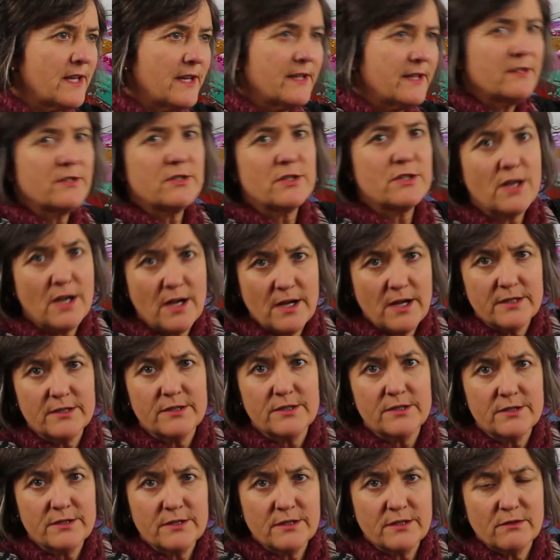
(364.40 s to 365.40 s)
and
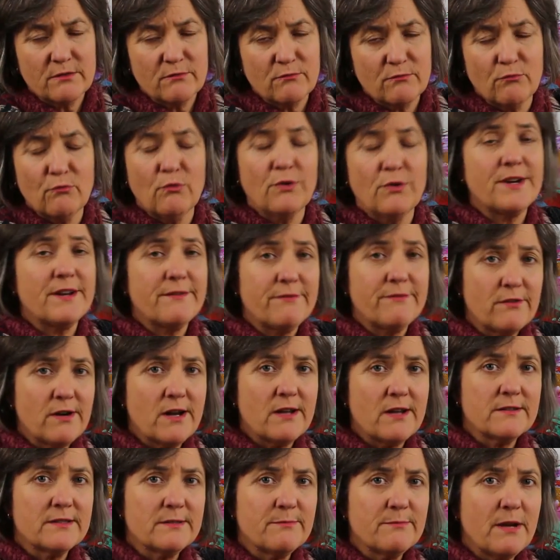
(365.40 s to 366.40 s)
judged and whatever
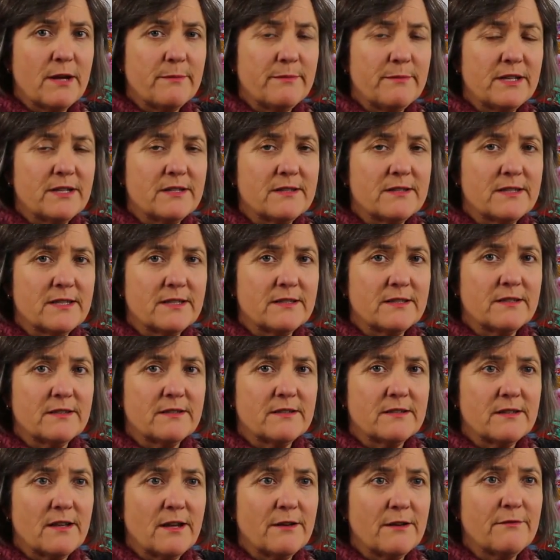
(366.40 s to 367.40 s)
else might be
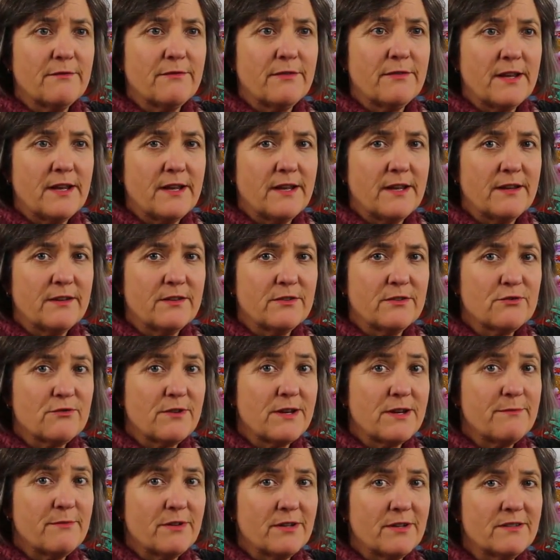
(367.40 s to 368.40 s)
considered unfair
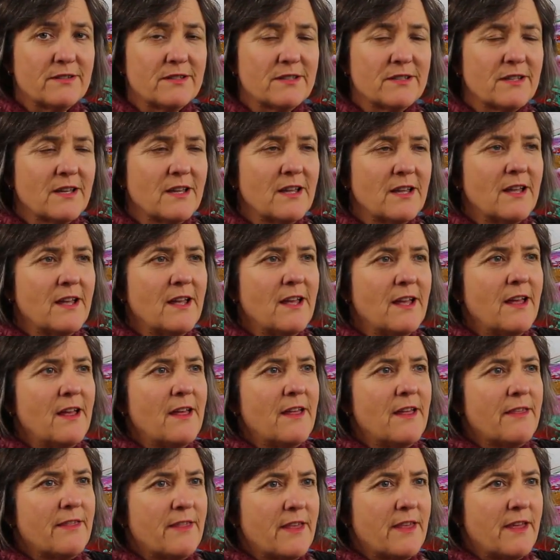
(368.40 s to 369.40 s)
treatment,
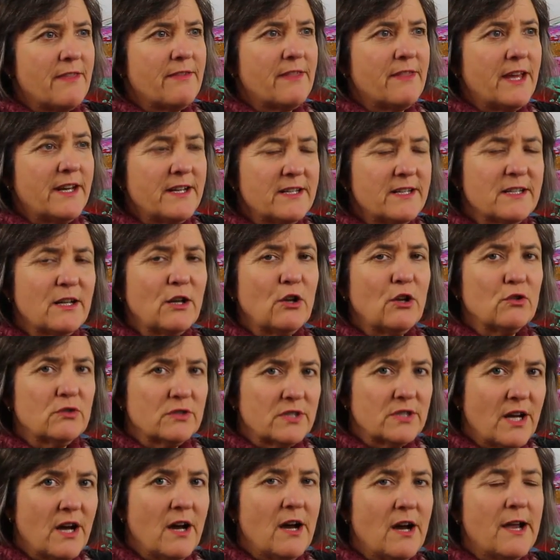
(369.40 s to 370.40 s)
then that is a
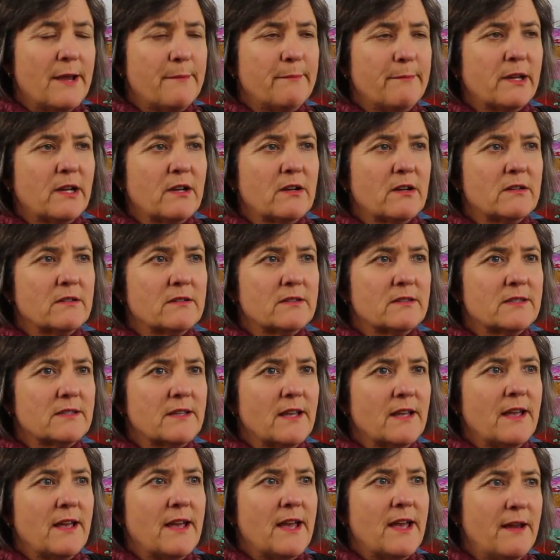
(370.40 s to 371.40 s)
long time, because
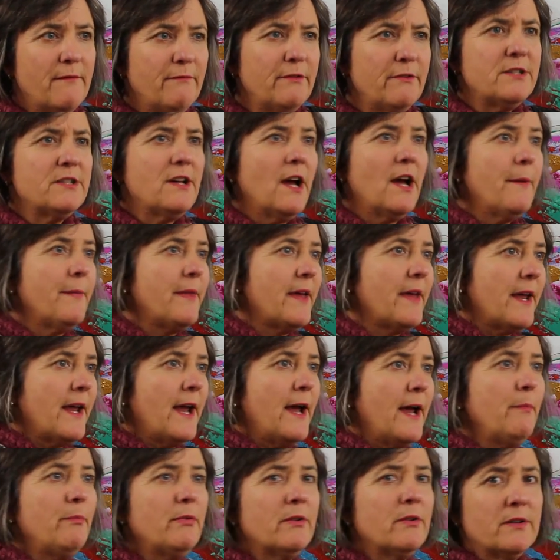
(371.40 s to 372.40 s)
every time that
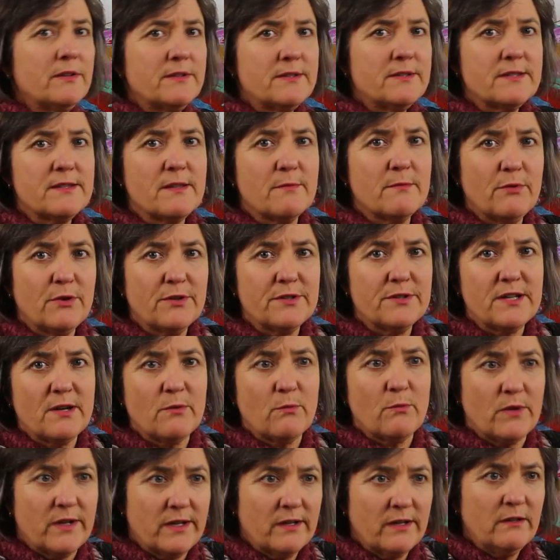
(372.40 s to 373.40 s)
happens the
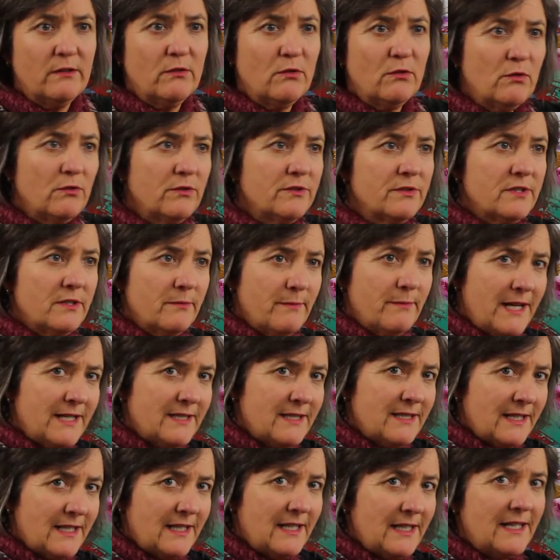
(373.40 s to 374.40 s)
body will
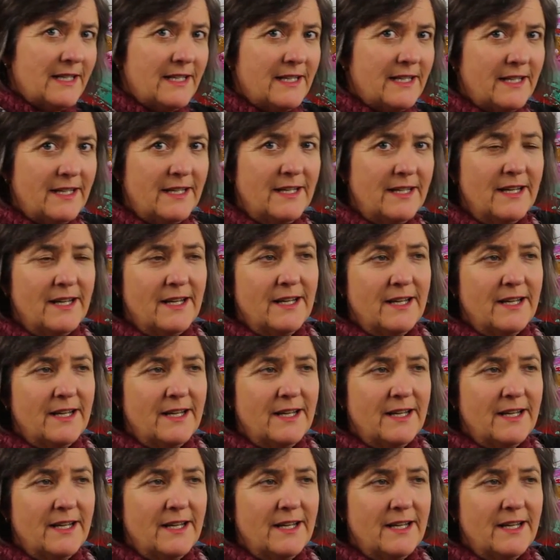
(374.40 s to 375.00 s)
automatically